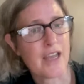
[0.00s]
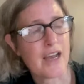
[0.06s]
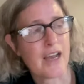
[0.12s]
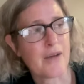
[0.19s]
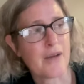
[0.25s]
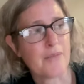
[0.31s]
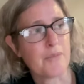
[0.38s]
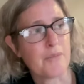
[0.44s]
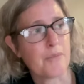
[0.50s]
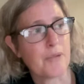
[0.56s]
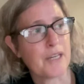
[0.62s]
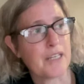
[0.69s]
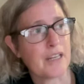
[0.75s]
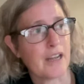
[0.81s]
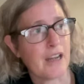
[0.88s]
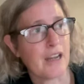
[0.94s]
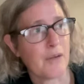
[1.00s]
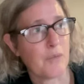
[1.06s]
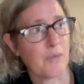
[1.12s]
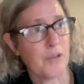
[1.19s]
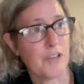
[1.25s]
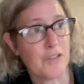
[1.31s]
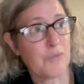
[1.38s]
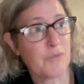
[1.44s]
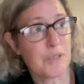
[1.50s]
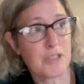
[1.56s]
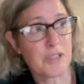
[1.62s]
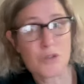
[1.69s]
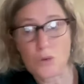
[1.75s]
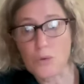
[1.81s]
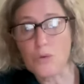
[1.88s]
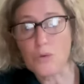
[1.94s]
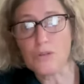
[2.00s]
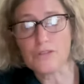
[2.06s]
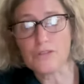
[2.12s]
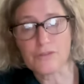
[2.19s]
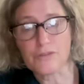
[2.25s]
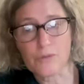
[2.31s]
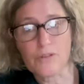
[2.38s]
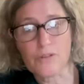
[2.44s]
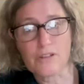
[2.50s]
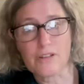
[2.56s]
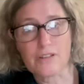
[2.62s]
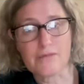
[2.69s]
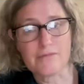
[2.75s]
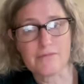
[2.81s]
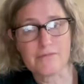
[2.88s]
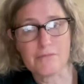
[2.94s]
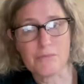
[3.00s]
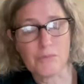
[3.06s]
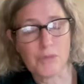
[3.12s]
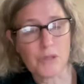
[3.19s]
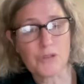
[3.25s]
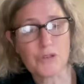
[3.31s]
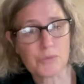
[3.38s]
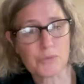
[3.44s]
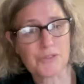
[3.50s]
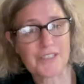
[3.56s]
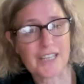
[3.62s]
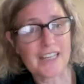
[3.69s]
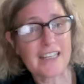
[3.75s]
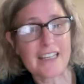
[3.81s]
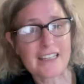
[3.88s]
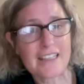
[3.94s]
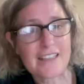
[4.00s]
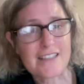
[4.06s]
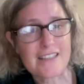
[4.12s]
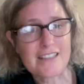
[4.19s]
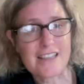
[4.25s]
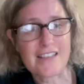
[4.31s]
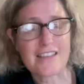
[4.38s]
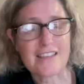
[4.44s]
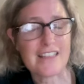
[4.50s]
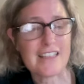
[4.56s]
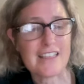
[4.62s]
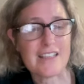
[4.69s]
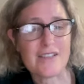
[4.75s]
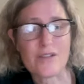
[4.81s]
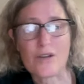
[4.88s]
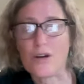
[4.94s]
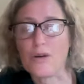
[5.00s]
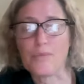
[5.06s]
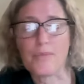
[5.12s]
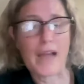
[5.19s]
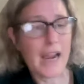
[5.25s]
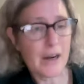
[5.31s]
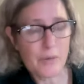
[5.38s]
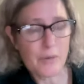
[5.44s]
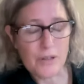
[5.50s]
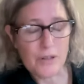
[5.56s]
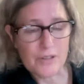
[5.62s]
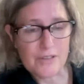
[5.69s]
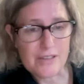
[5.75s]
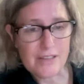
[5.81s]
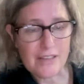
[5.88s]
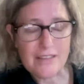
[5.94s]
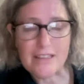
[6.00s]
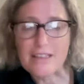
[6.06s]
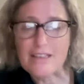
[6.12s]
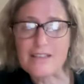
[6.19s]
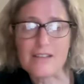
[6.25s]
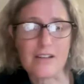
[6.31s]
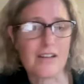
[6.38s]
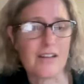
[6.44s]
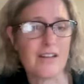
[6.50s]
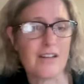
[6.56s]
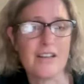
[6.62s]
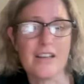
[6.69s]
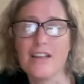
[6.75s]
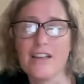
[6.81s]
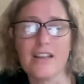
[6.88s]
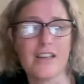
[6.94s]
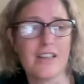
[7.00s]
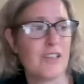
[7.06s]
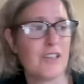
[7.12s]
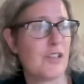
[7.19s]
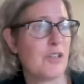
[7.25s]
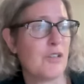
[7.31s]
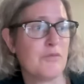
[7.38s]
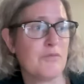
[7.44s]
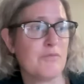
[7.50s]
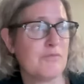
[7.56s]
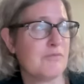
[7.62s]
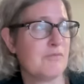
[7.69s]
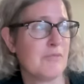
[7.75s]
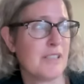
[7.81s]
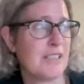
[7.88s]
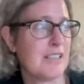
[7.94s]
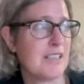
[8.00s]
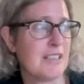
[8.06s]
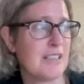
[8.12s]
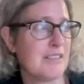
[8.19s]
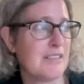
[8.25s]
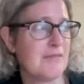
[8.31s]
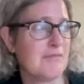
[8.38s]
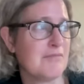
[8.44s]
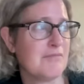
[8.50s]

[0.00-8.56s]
um, but we've been told for multiple decades that these are backwards, that these are, you know, uh,